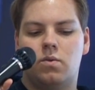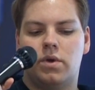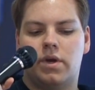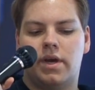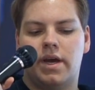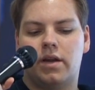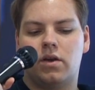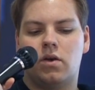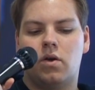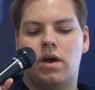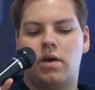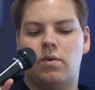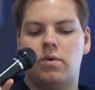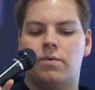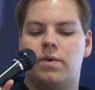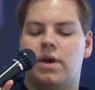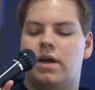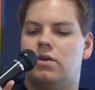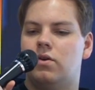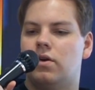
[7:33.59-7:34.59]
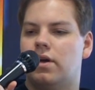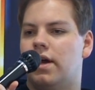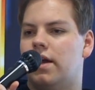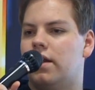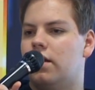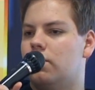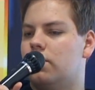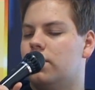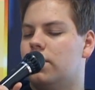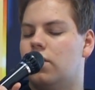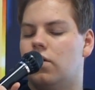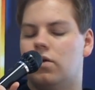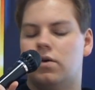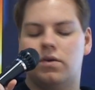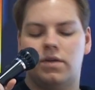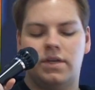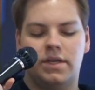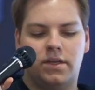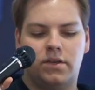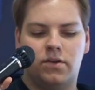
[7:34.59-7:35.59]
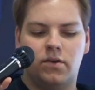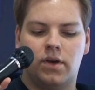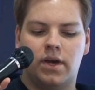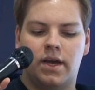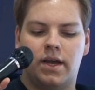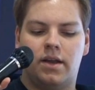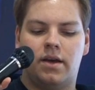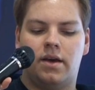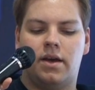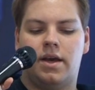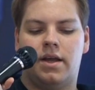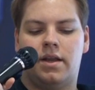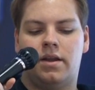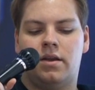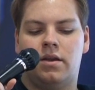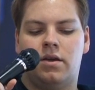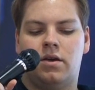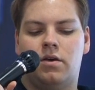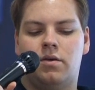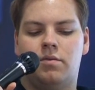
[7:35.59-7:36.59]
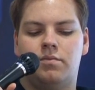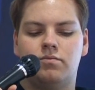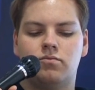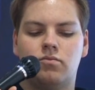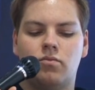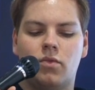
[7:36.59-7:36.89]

can go everywhere together, we go eat together, and